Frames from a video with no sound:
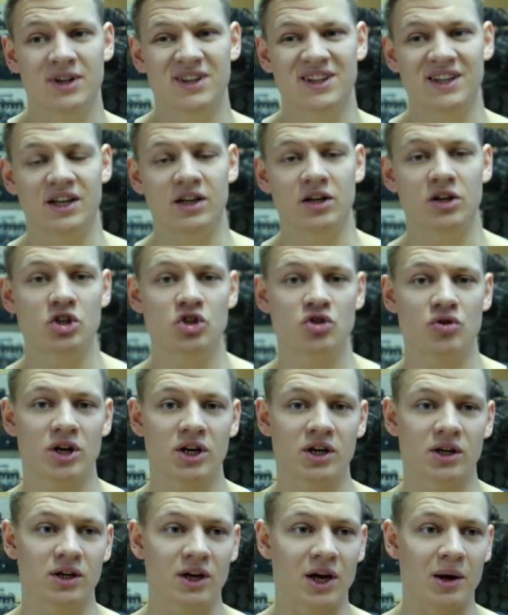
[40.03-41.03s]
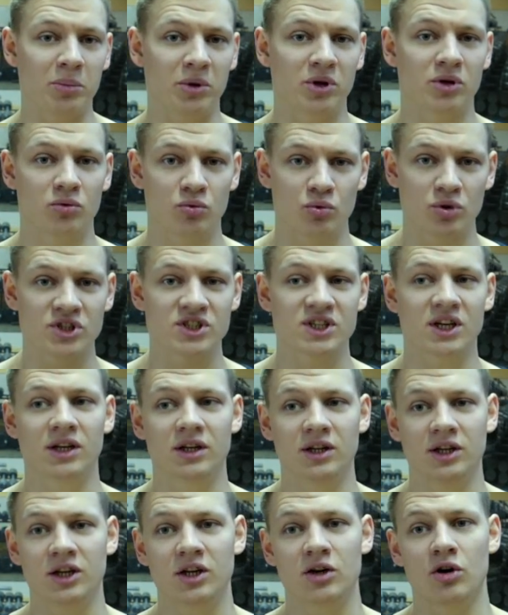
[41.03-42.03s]
Tendon injury can happen real
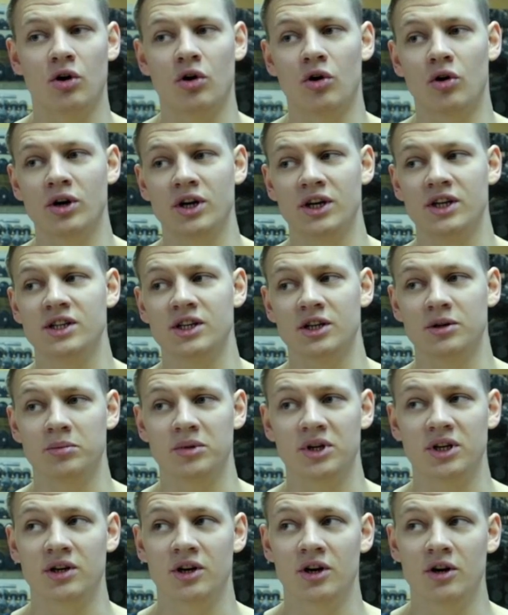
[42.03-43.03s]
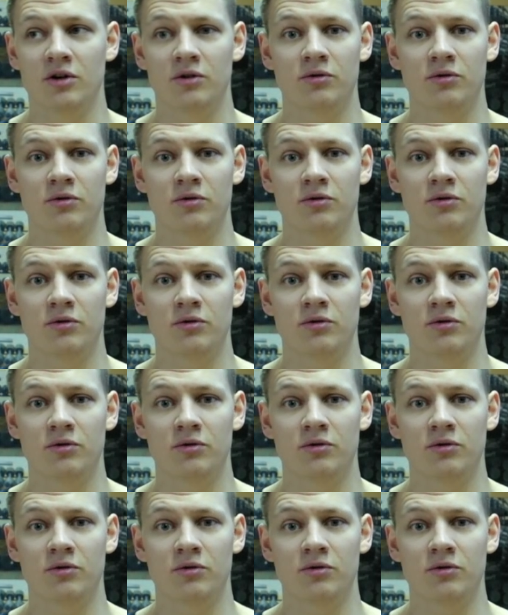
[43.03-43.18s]
suddenly or it can be